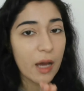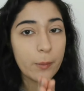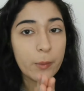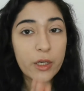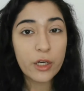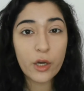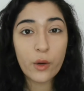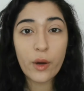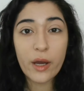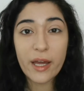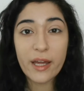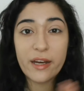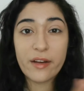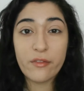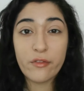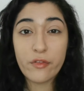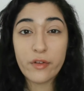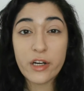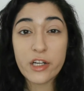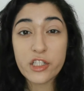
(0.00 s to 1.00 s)
I'm gonna go ahead
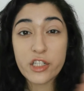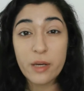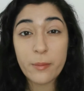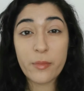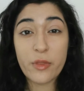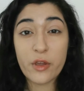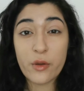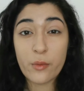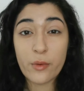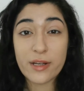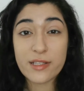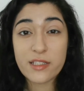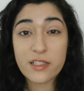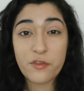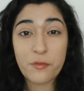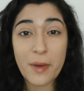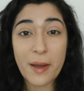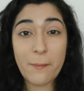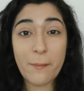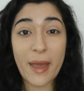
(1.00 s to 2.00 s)
and finish up the
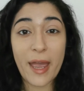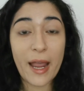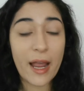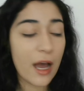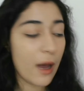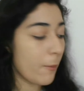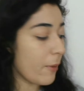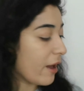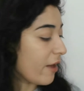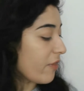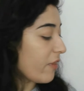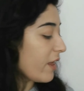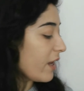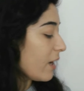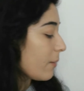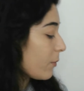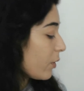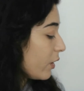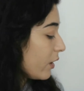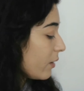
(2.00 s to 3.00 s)
rest of my makeup, and
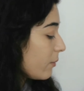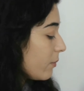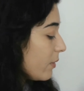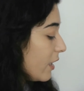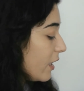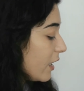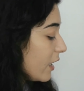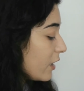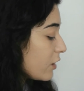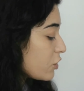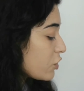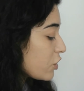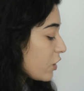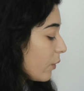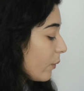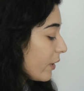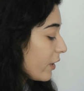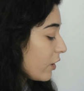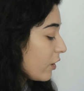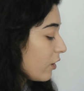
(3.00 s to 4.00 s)
then I'm gonna be
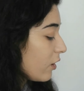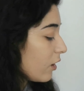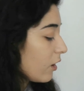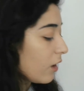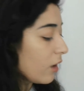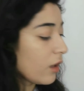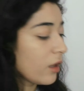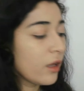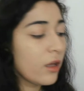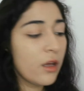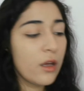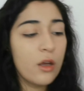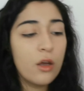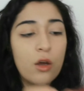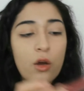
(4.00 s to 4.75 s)
showing y'all